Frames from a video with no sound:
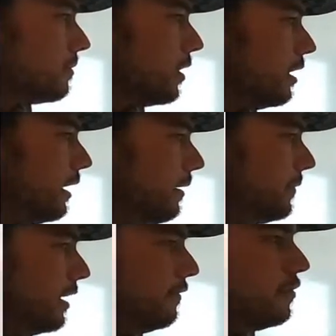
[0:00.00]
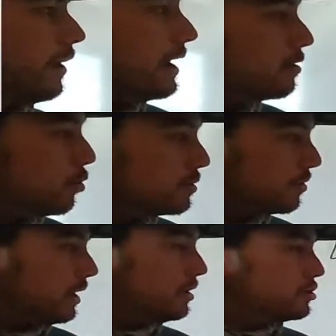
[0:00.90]
Okay, if you've got your
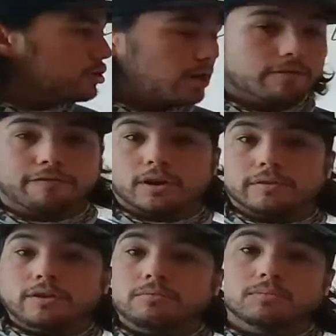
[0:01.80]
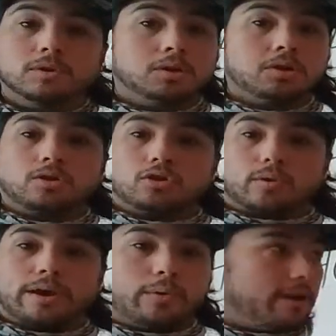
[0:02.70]
multiplication chart in front of you,
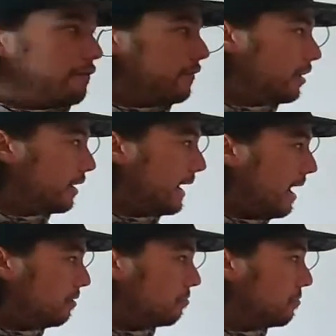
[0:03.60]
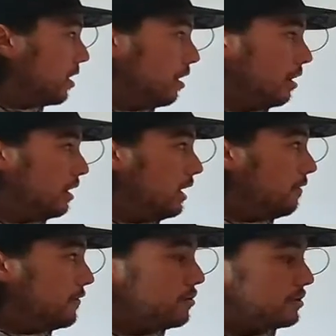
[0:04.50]
great way to figure it out. If
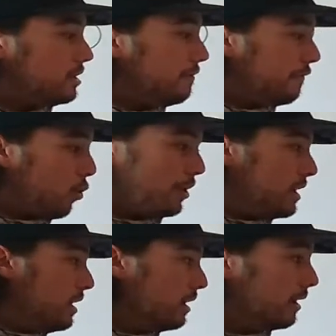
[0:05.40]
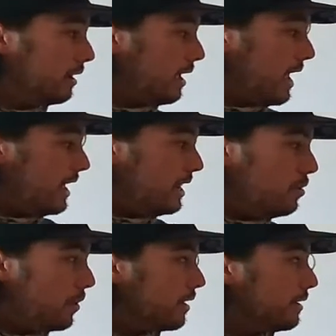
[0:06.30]
you see 40
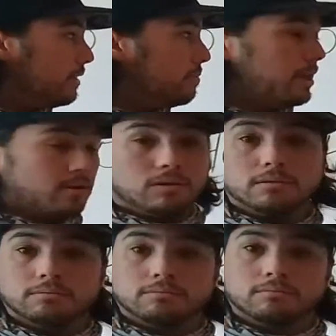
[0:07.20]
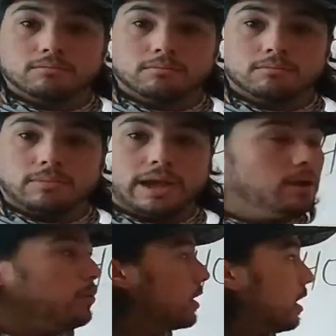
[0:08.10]
anywhere in the middle,
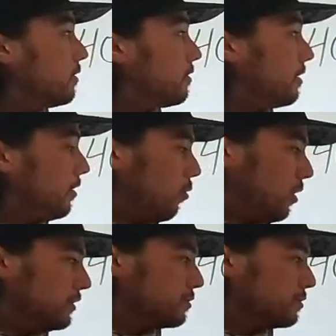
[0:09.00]
anywhere other than the ones